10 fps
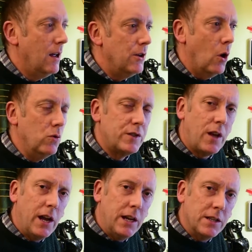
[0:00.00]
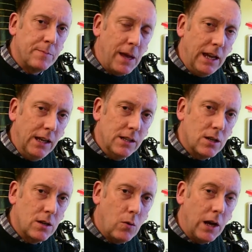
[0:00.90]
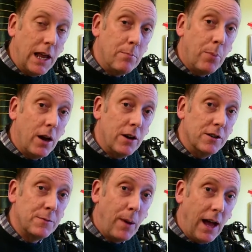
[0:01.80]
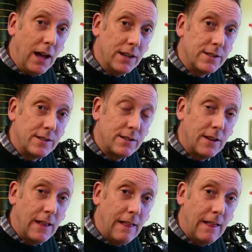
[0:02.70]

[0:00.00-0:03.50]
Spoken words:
No sign is made while empires pass.